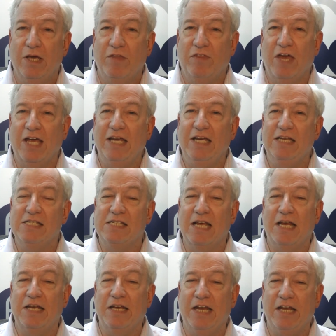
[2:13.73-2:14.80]
They, he
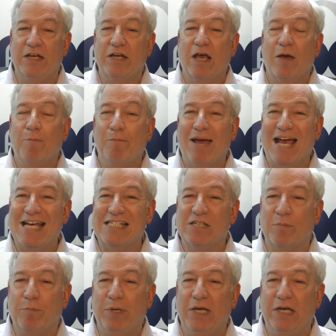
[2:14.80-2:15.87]
said, need mass
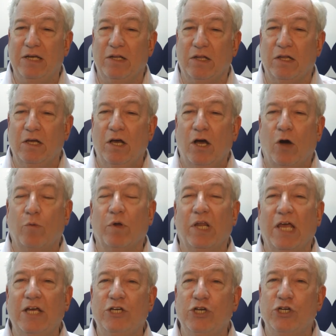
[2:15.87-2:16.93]
appeal, a
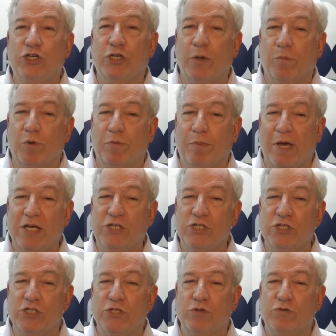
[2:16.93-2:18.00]
relationship with
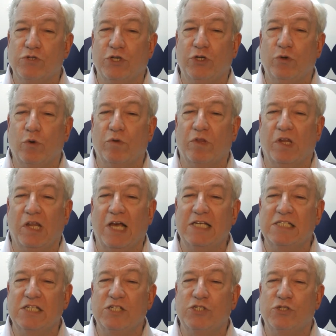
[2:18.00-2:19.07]
patients to secure the
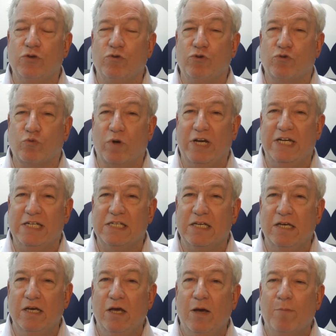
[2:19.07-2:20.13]
license to treat,
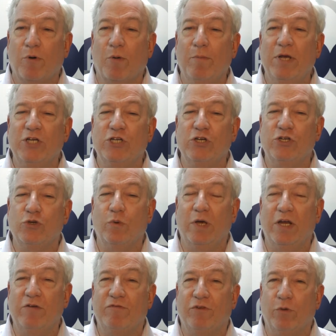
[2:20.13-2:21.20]
permission to
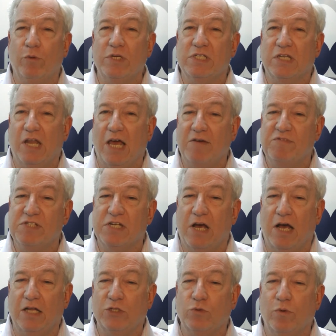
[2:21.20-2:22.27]
influence
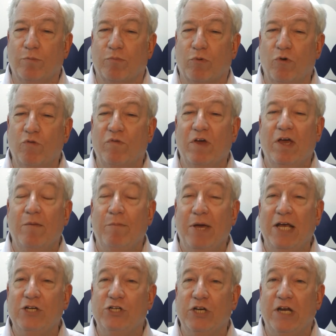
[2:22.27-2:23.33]
lifestyle to improve
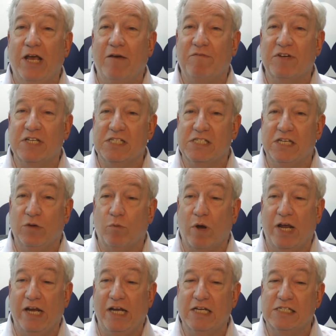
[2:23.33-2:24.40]
patient efficacy
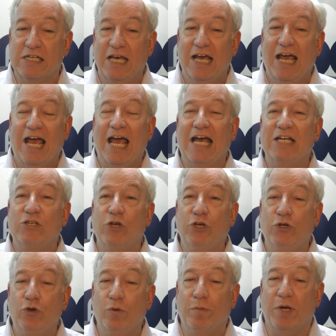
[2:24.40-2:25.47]
ratings, and to
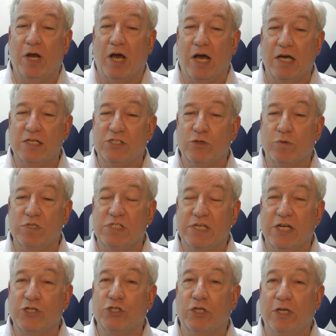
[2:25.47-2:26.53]
humanize to
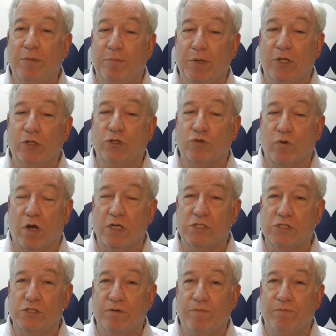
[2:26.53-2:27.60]
essentially build
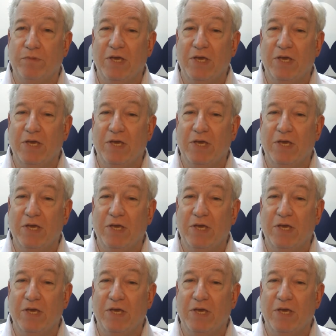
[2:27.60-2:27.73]
trust.